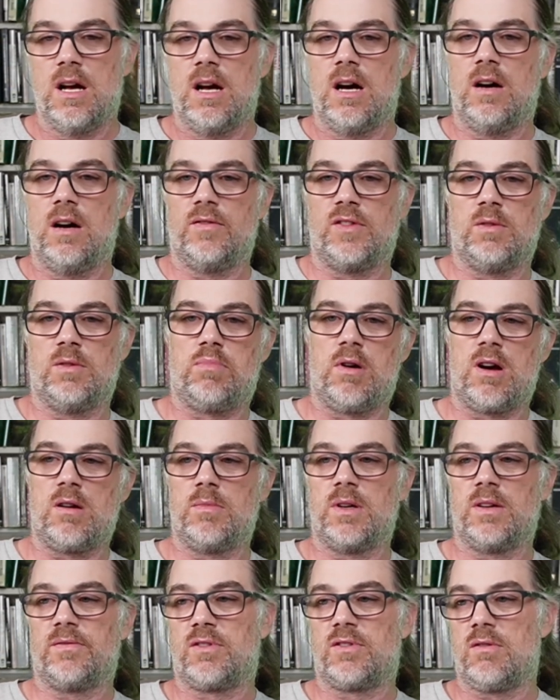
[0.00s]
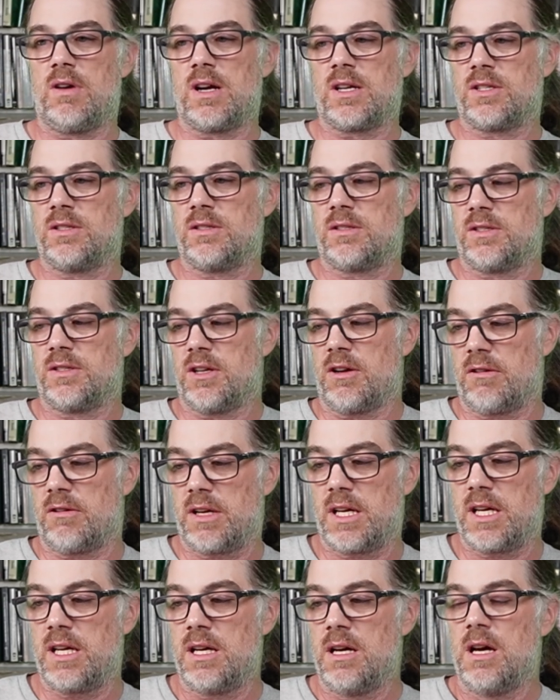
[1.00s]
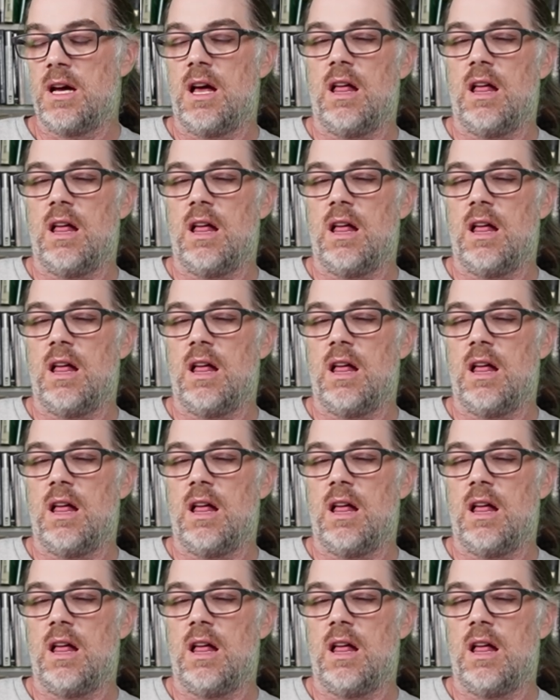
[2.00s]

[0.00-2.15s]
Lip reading: of the Department of Corrections attorney